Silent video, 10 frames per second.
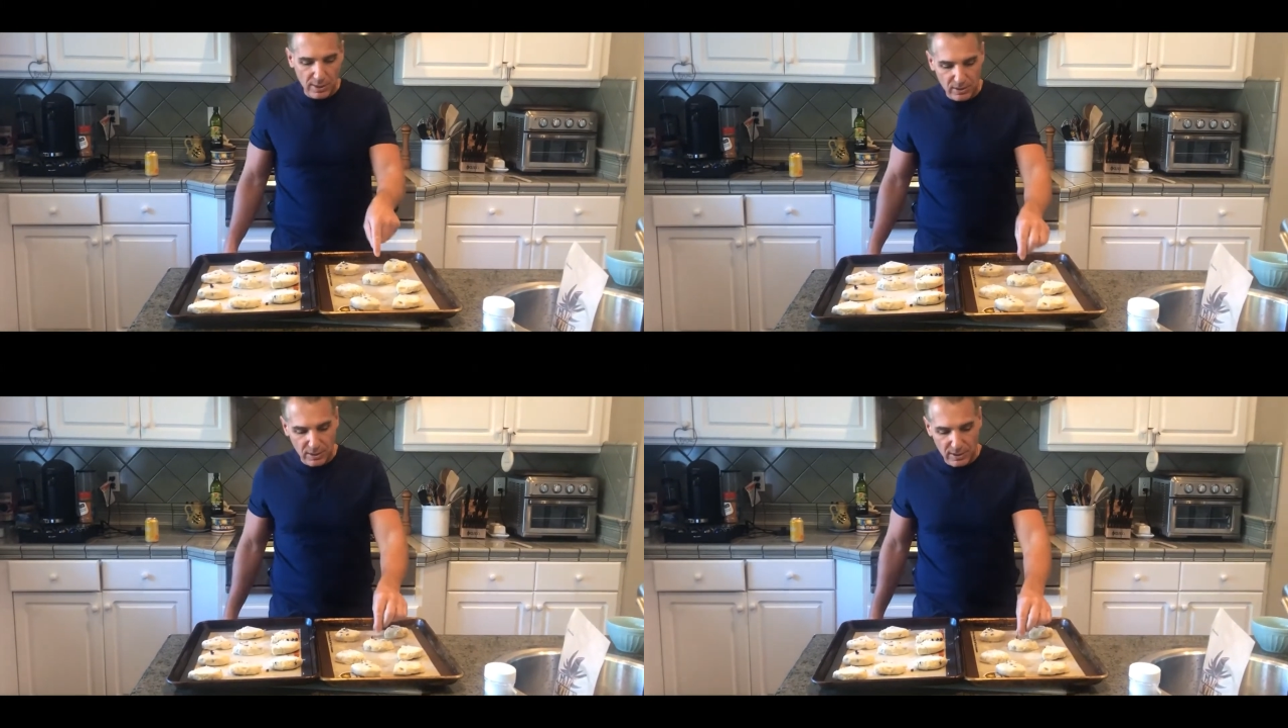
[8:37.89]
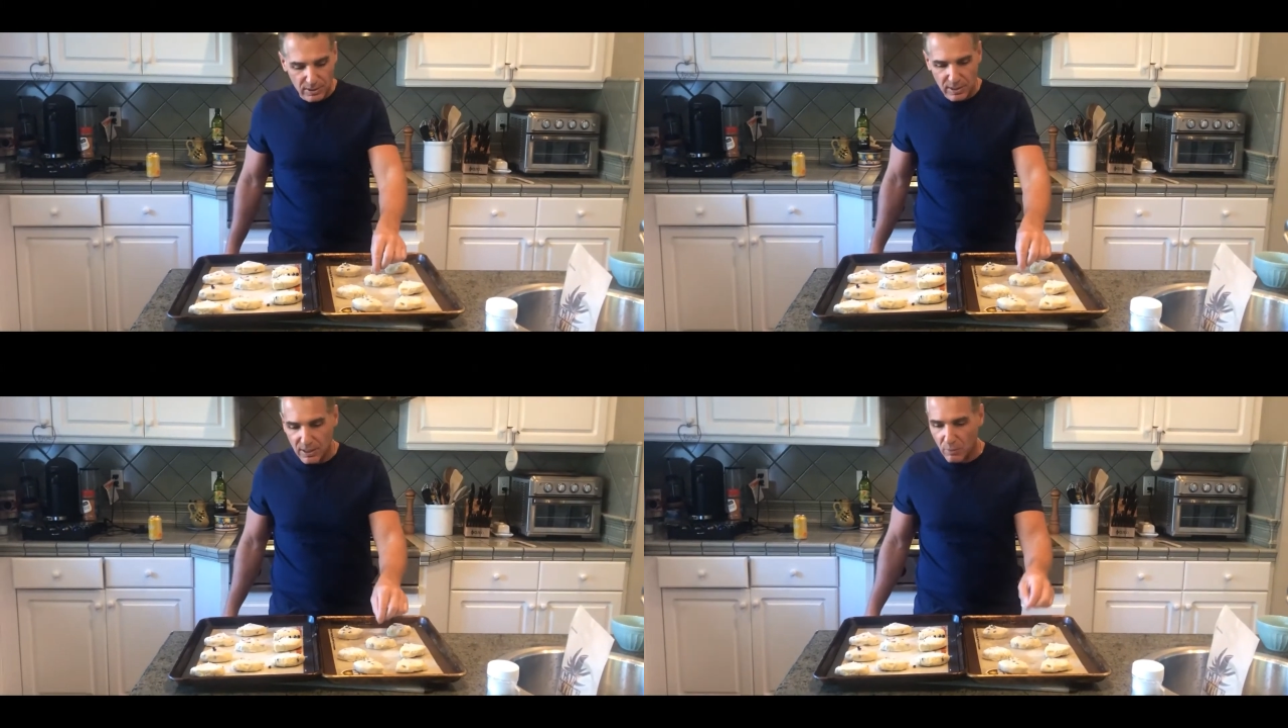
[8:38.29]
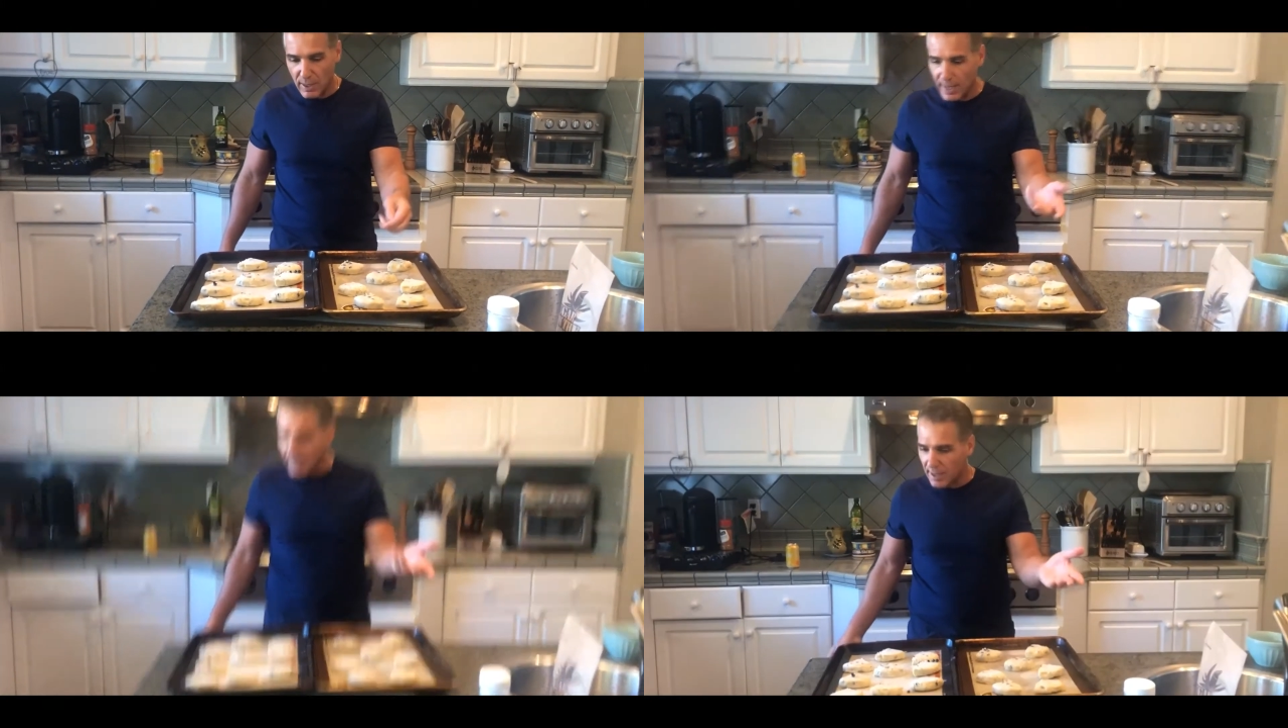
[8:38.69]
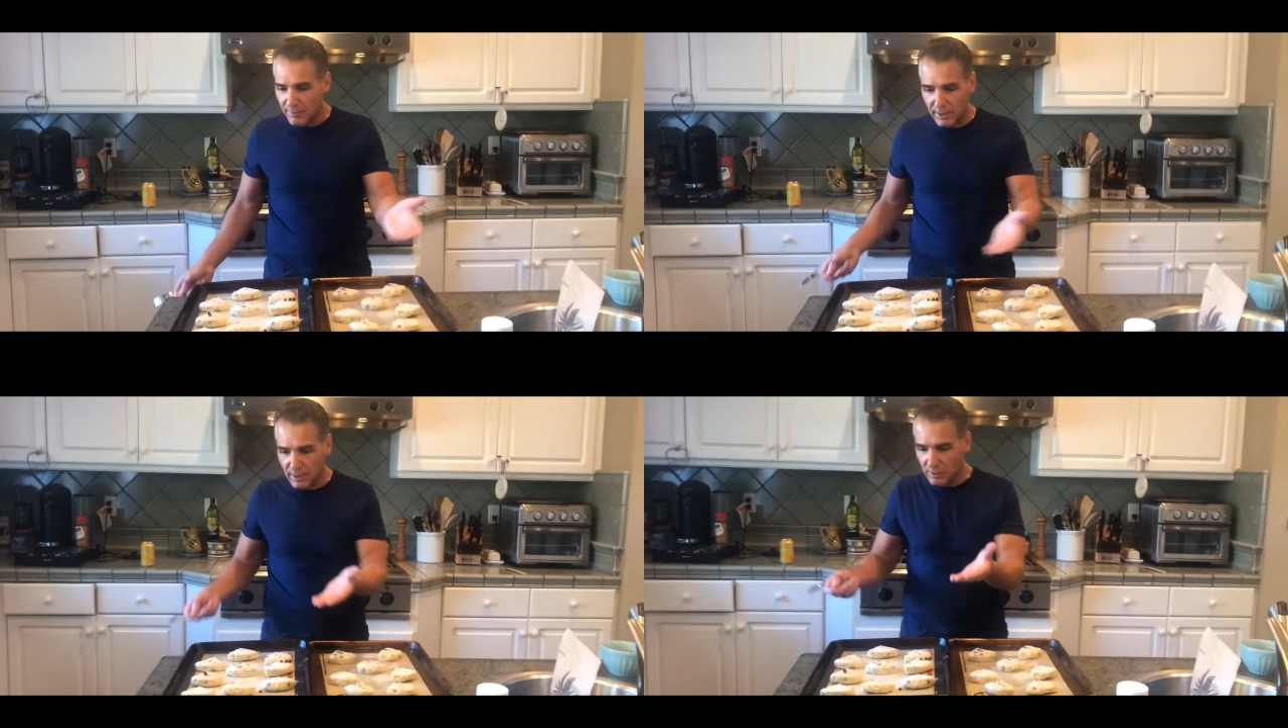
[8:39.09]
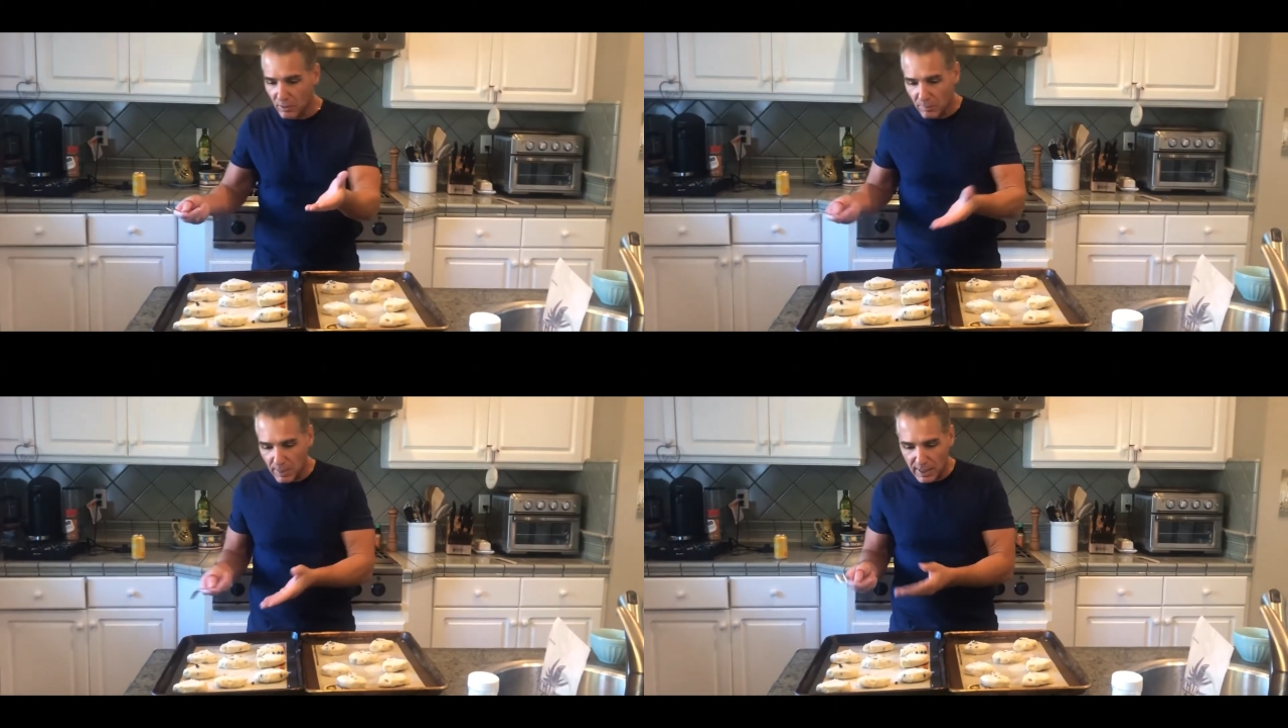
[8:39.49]
So you can see that we have
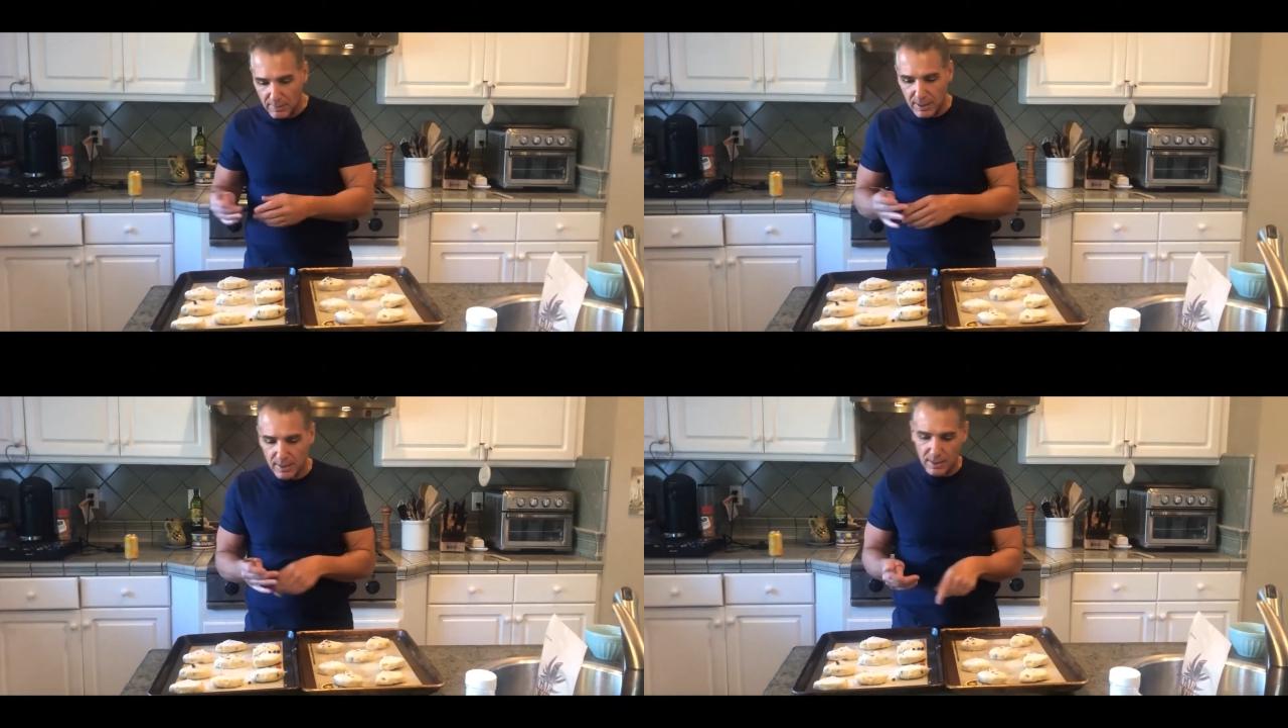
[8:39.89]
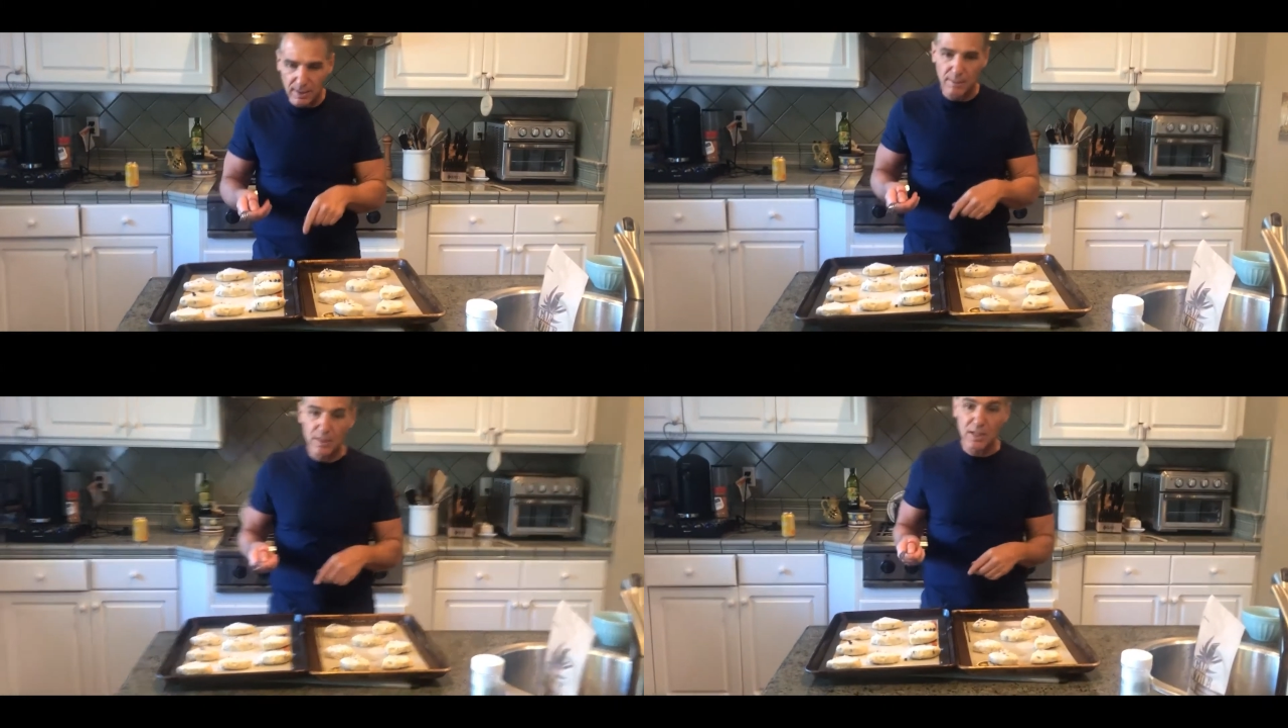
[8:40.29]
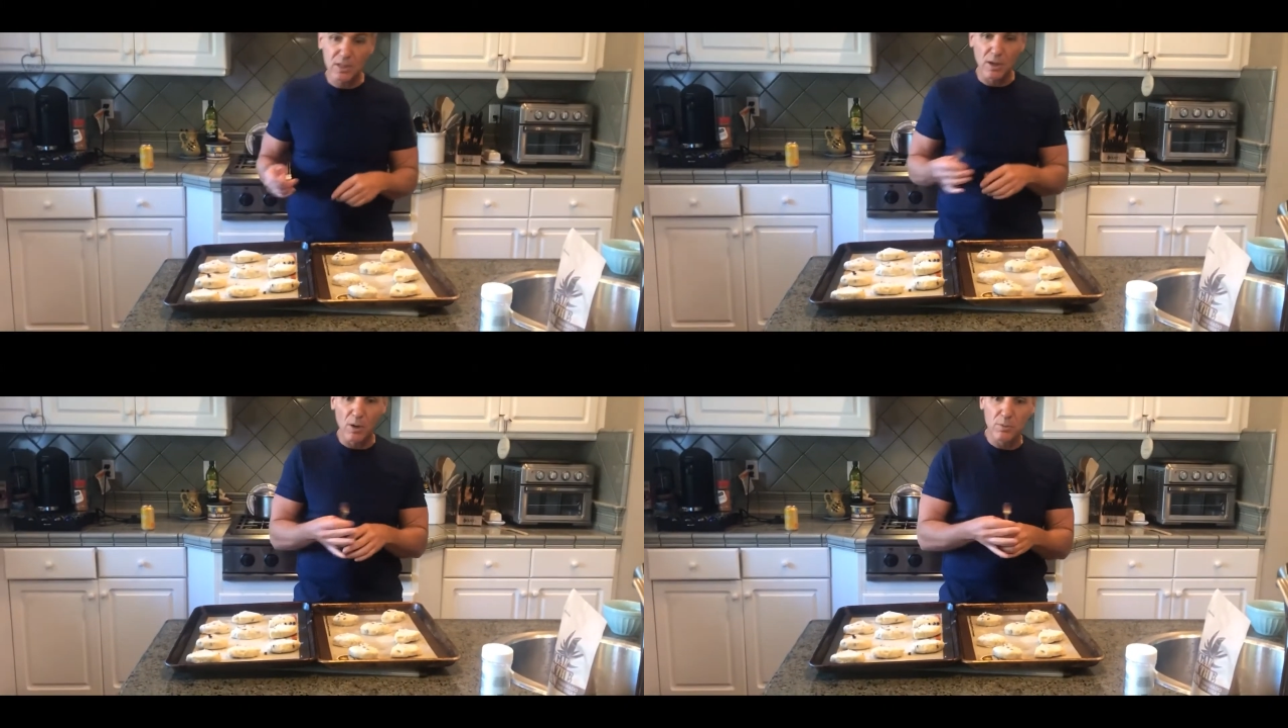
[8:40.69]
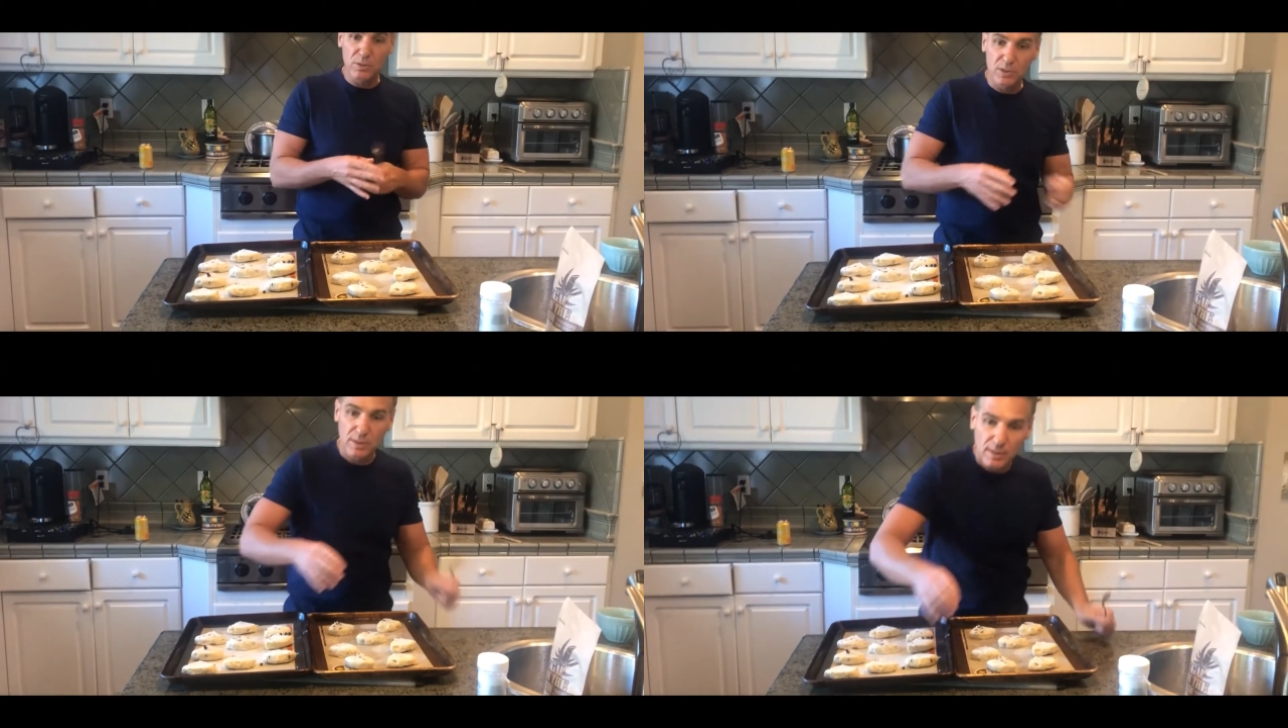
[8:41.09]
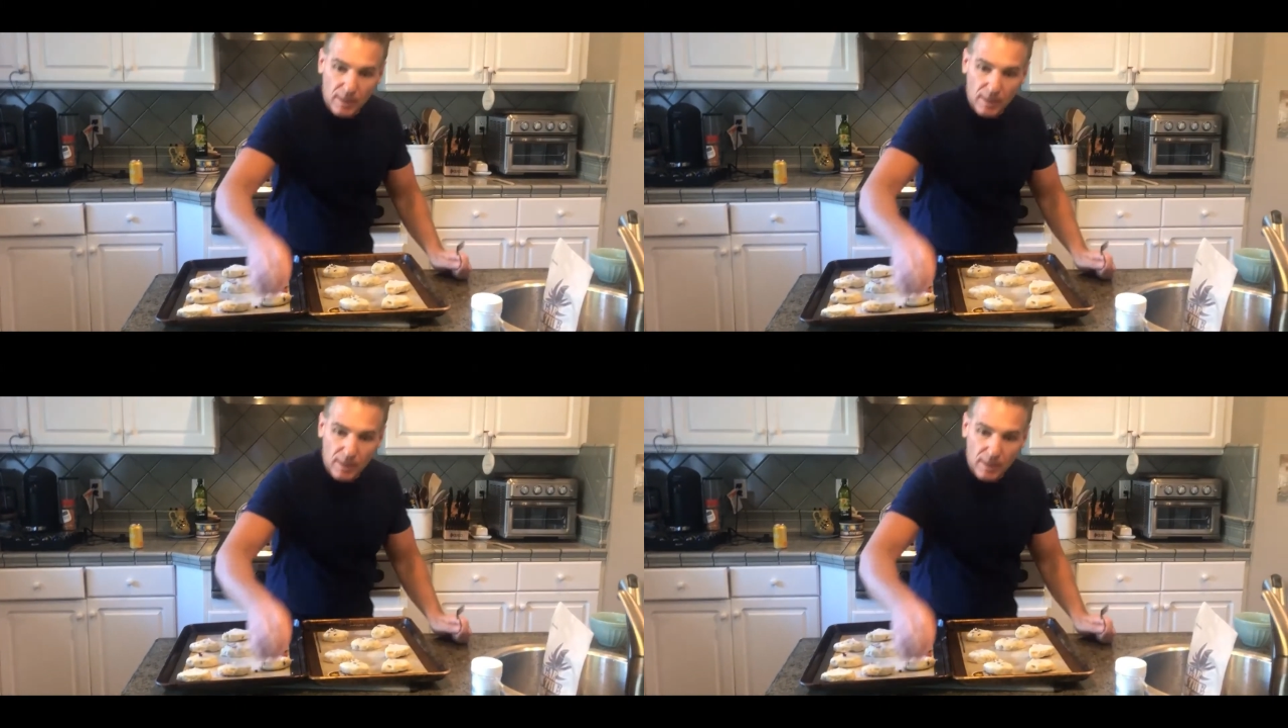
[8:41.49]
little baby mini scones.